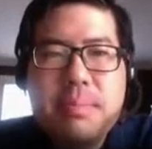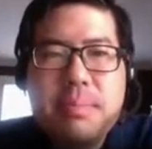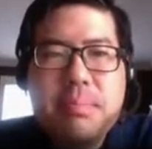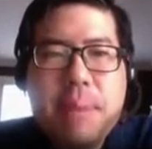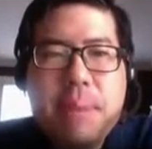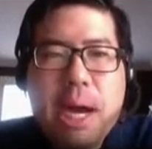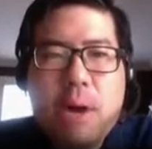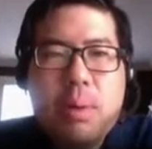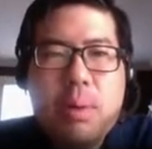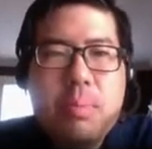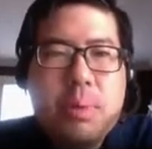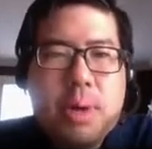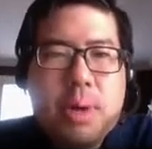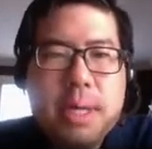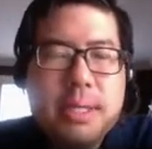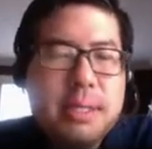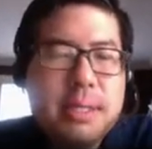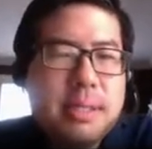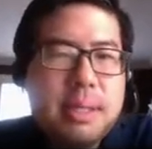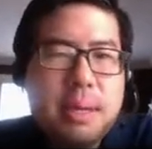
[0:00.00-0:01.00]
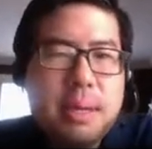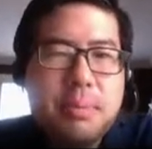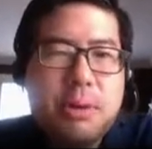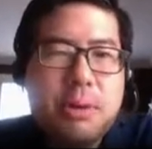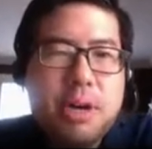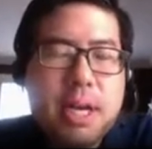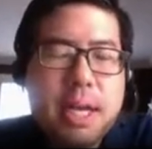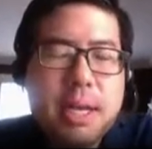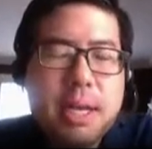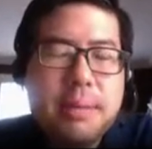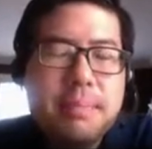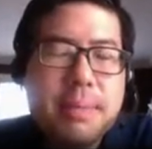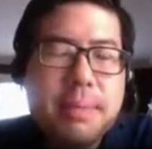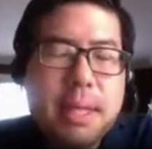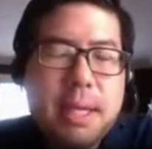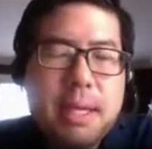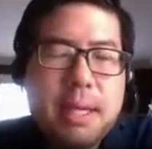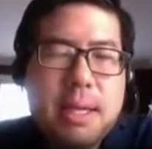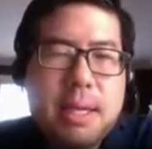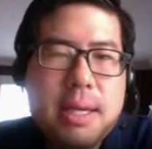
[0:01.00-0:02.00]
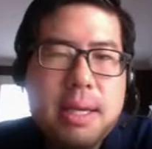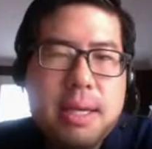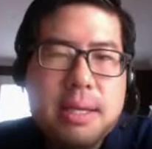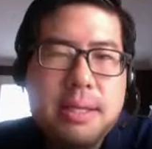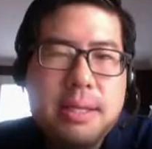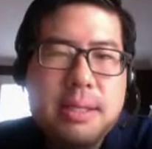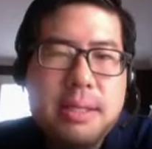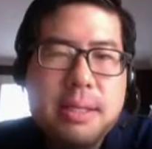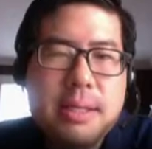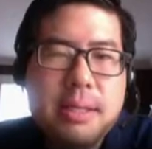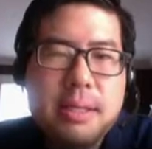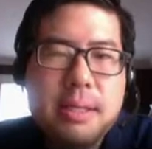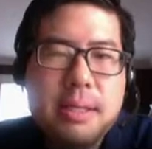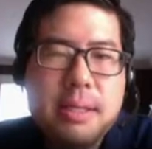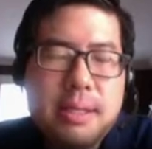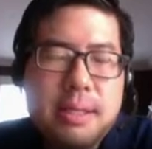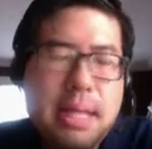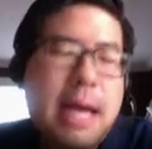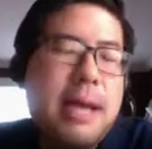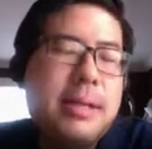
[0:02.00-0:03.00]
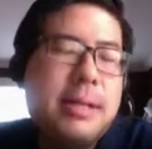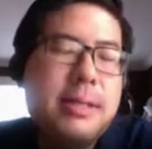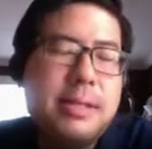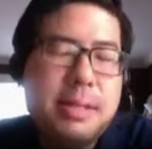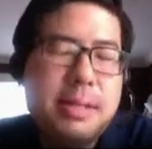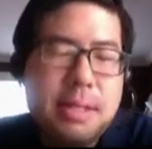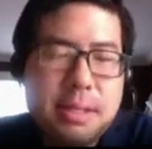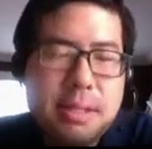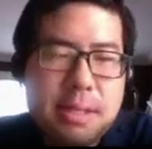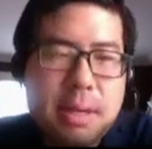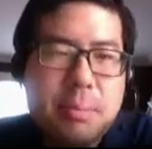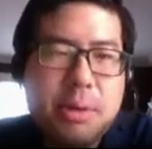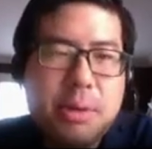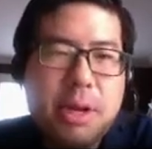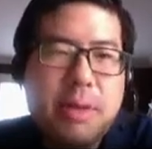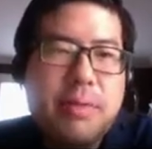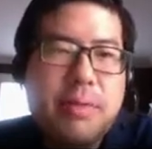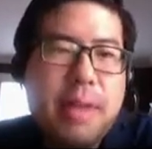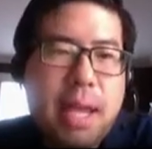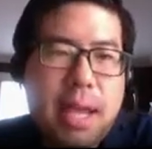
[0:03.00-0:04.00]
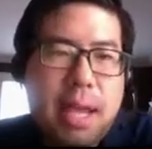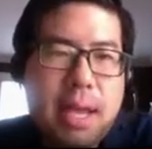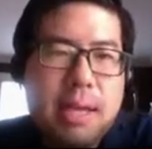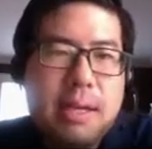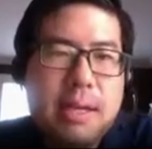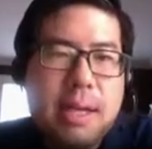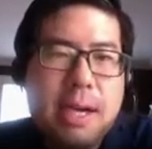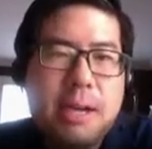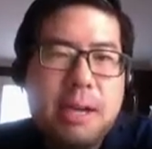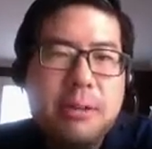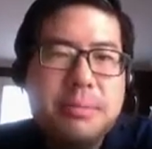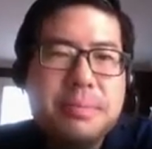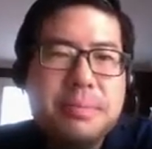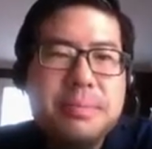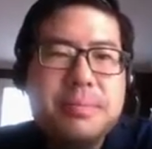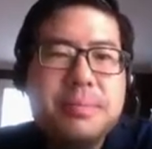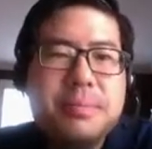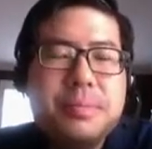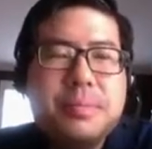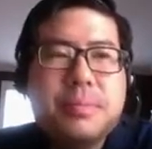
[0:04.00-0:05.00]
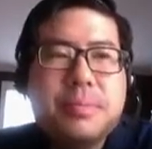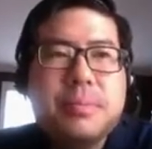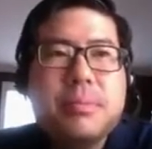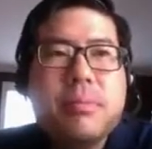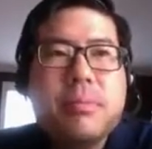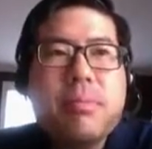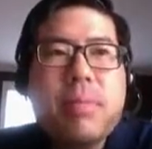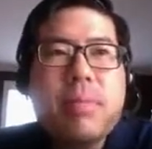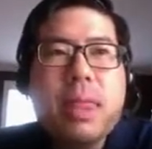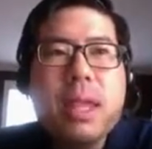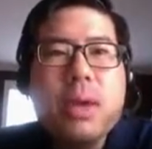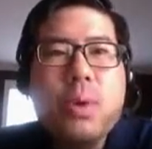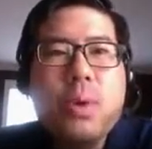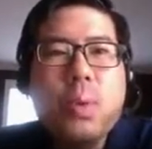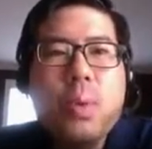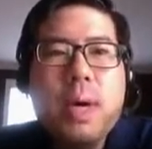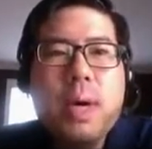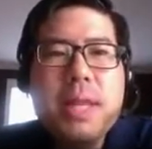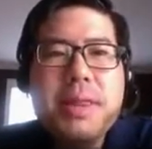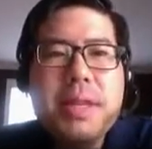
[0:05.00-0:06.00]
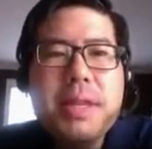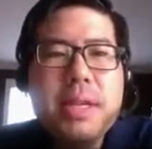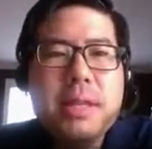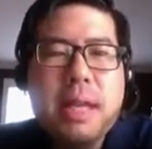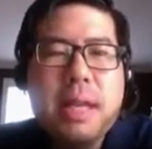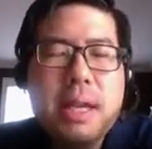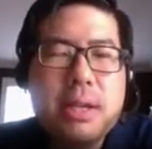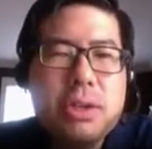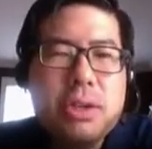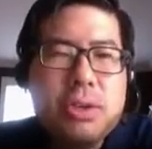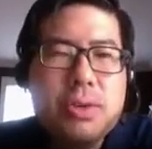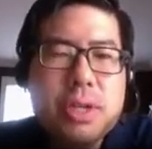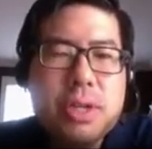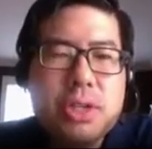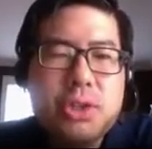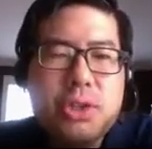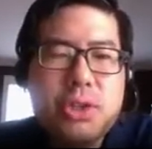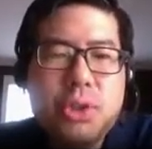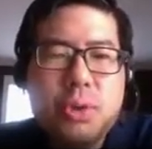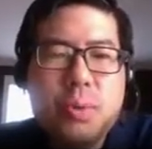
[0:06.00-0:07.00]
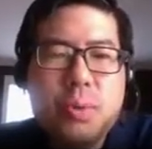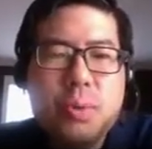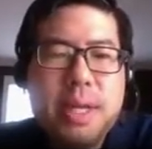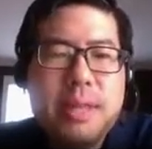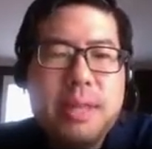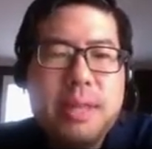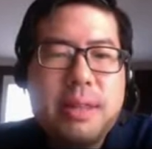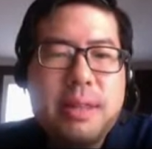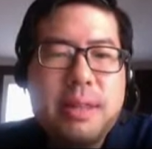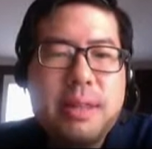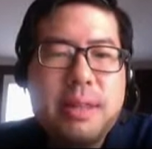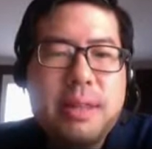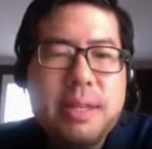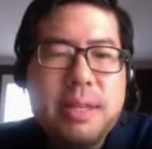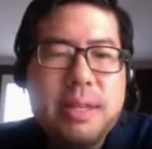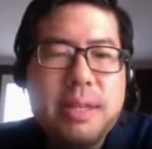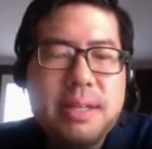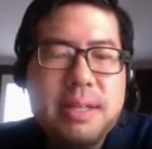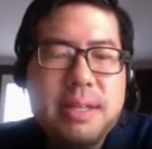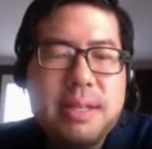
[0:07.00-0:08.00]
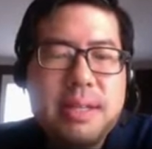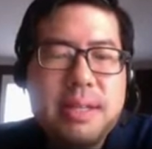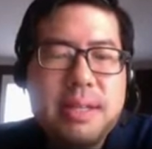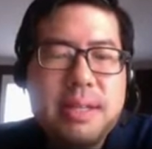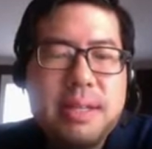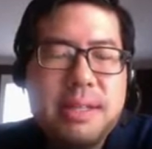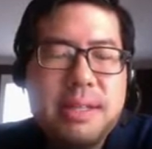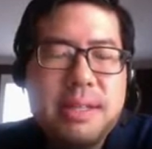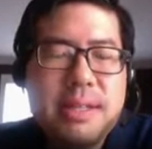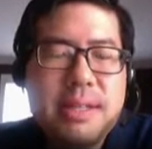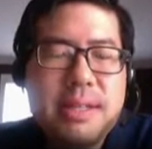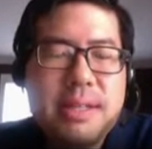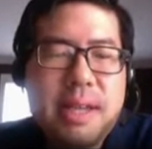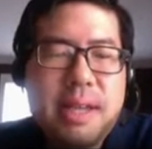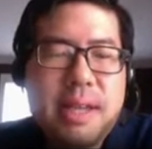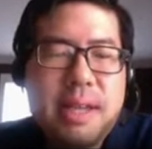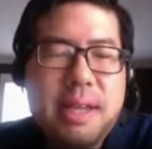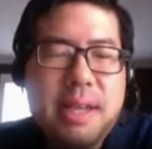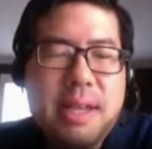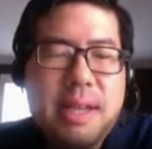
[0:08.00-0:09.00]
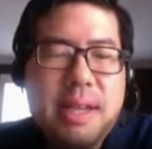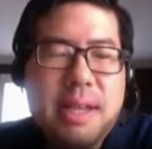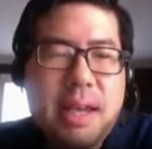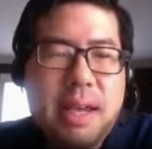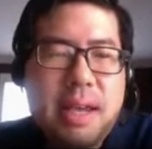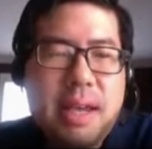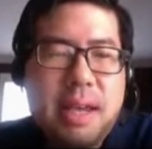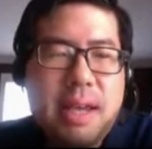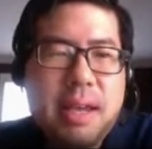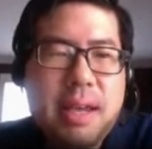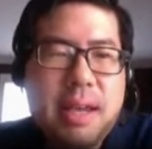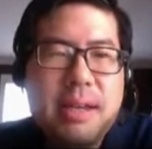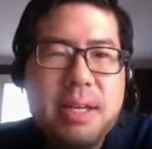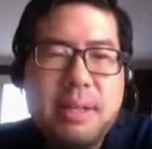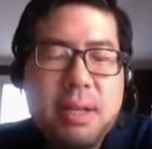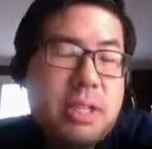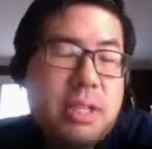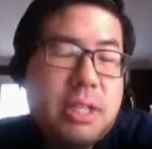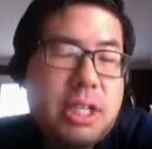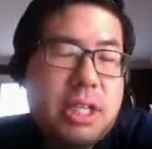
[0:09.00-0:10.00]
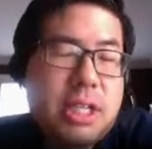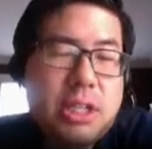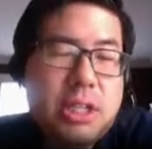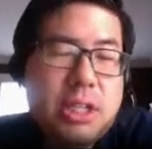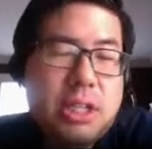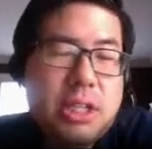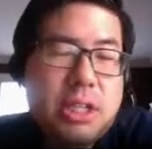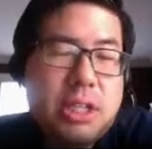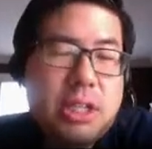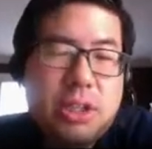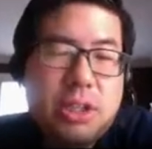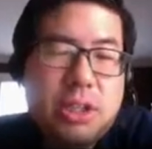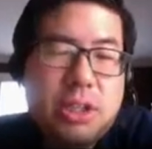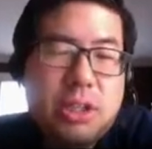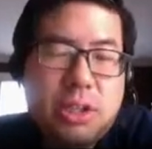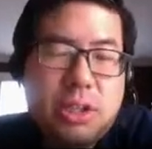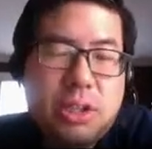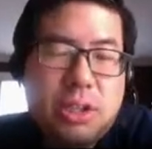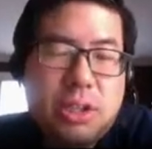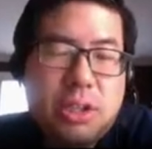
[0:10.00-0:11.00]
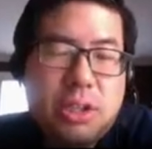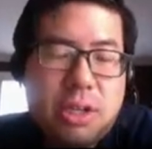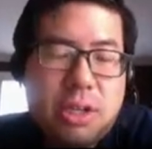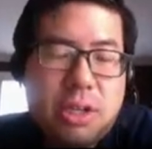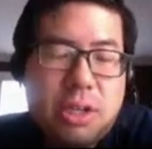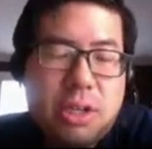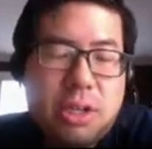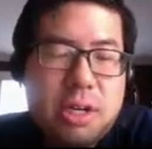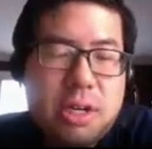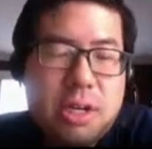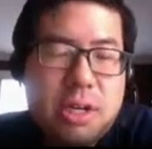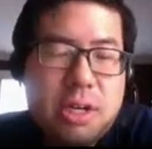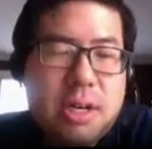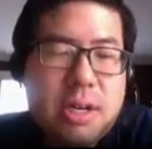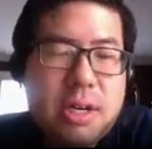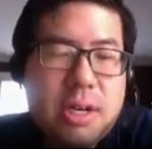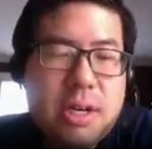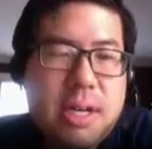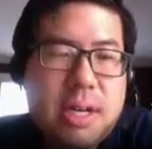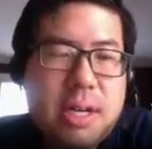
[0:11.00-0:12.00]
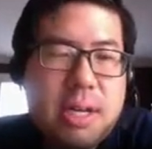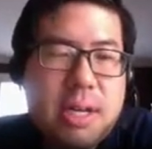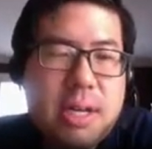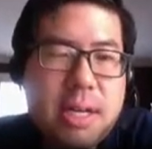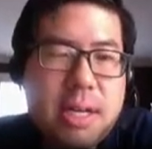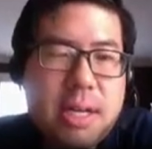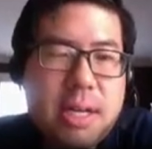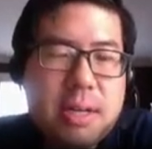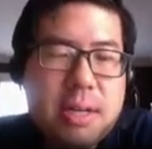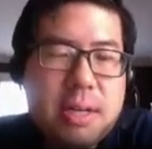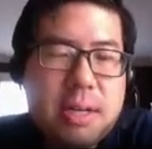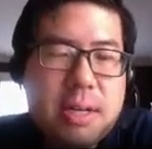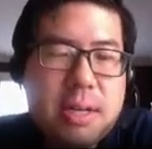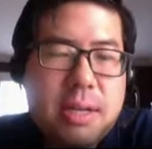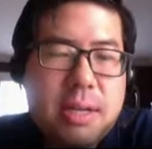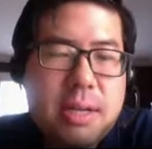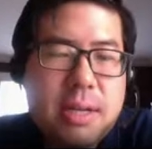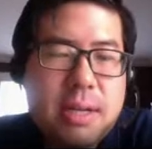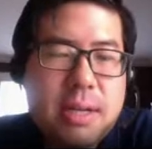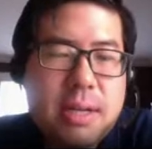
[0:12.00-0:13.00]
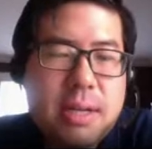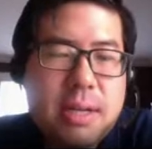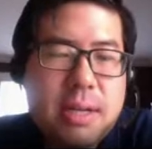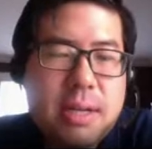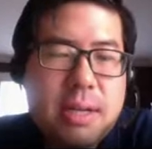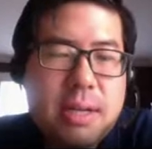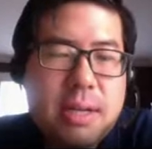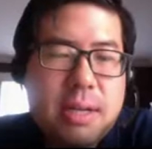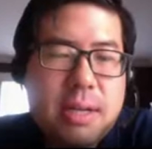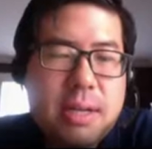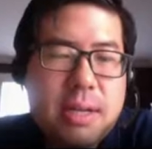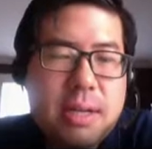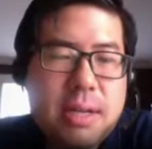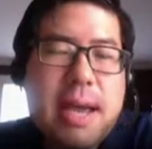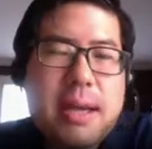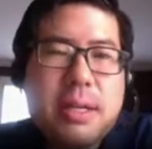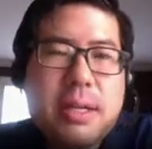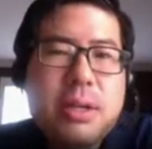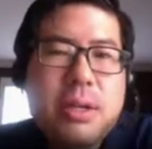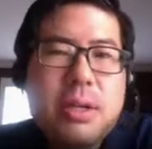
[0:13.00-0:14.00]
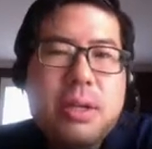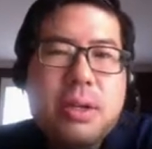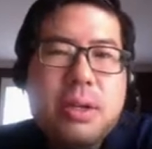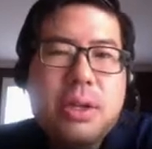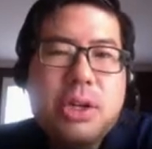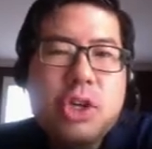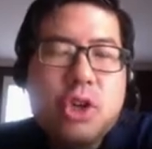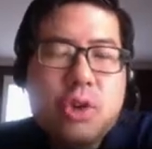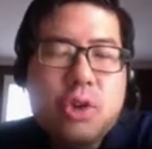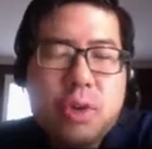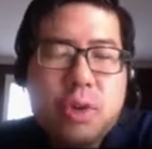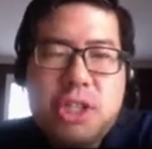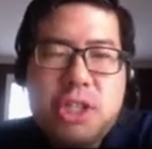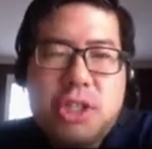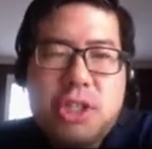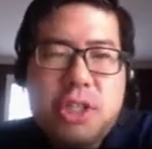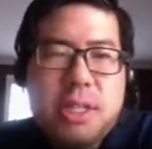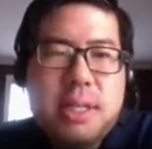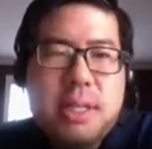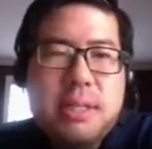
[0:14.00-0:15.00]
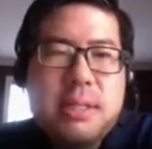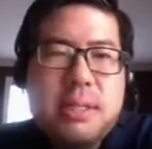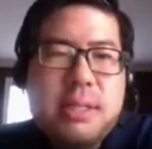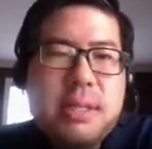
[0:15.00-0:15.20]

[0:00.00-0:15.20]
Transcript: PowerPoint summary slides is a summary of the handout. One thing that you can do with this handout is certainly learn it. One is it's meant to be an encouragement that